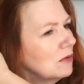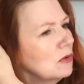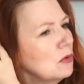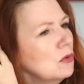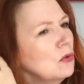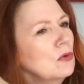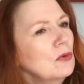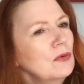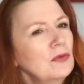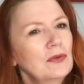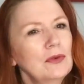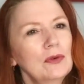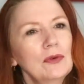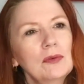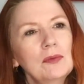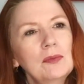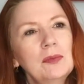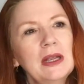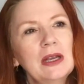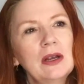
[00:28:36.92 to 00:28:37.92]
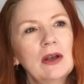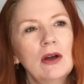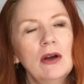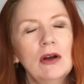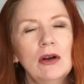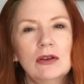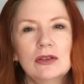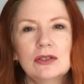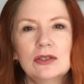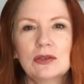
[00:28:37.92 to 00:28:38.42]
awful
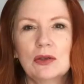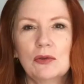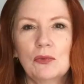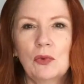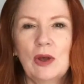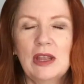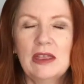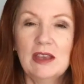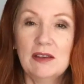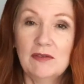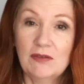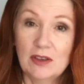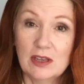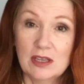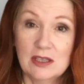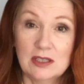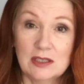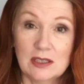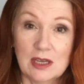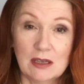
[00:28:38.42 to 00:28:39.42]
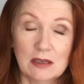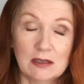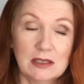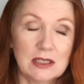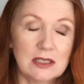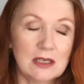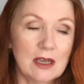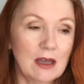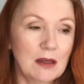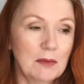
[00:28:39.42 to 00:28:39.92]
because when they first
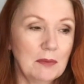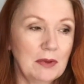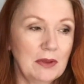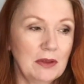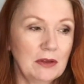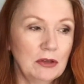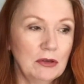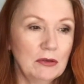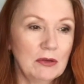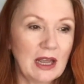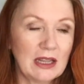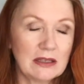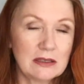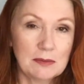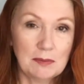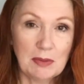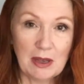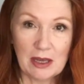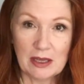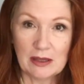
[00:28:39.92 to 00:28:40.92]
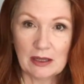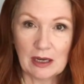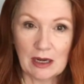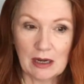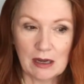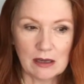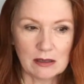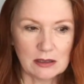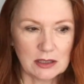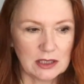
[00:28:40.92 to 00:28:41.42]
started up, you had to buy the
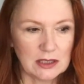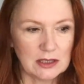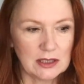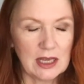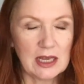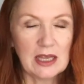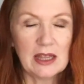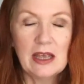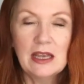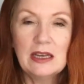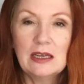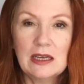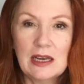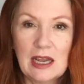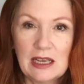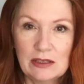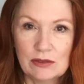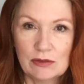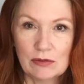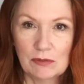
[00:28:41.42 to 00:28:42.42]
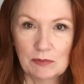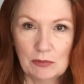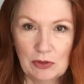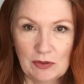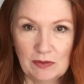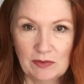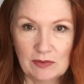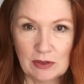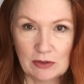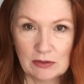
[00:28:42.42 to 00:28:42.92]
classes. They then later on
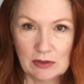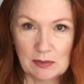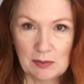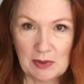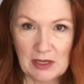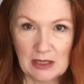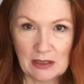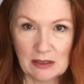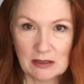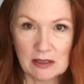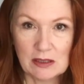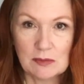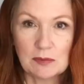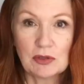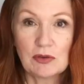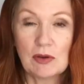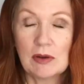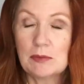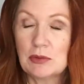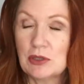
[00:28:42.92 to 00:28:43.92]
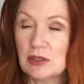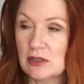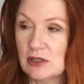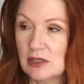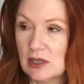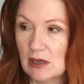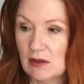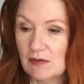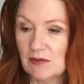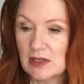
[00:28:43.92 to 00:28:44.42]
moved on to being subscription
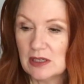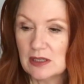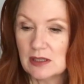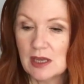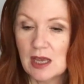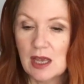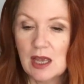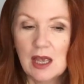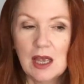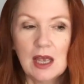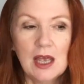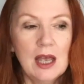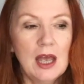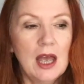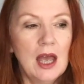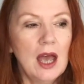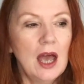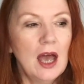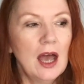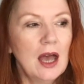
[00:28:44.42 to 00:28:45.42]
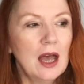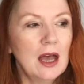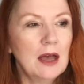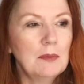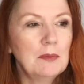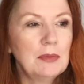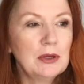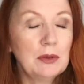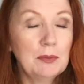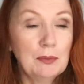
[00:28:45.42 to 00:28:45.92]
service.
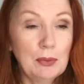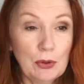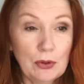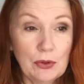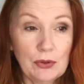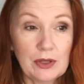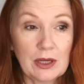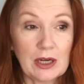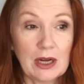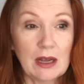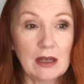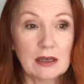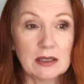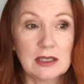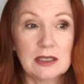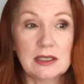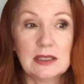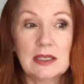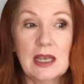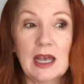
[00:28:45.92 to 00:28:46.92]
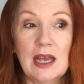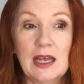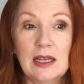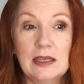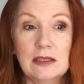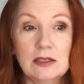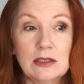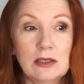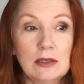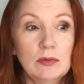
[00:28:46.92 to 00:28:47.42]
But you bought the classes
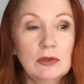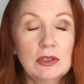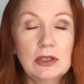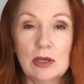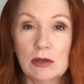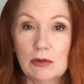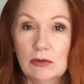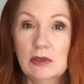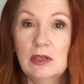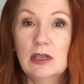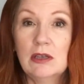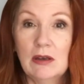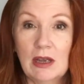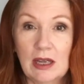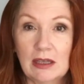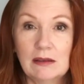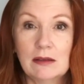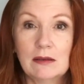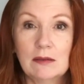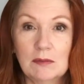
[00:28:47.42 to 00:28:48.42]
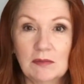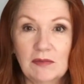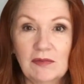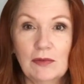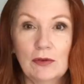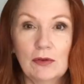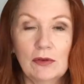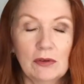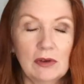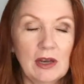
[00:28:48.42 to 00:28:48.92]
and you were told that you had them
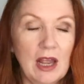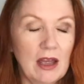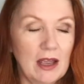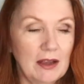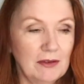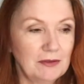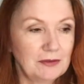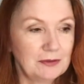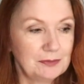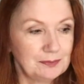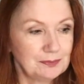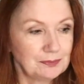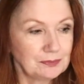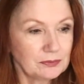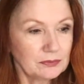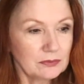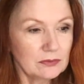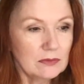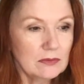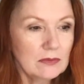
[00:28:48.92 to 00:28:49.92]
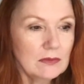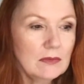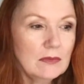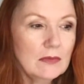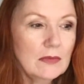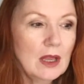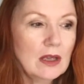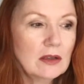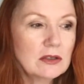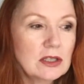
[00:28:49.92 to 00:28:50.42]
for life.
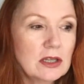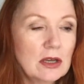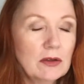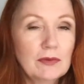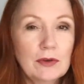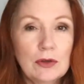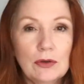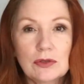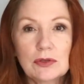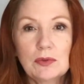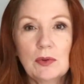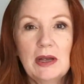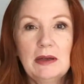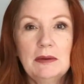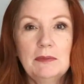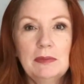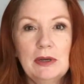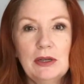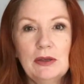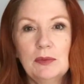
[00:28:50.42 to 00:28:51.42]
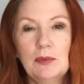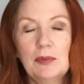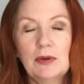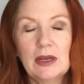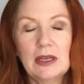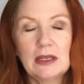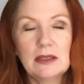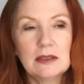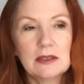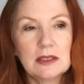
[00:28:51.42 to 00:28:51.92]
So, of course, when
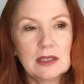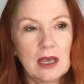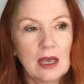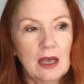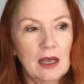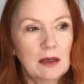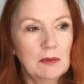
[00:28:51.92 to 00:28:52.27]
Bluprint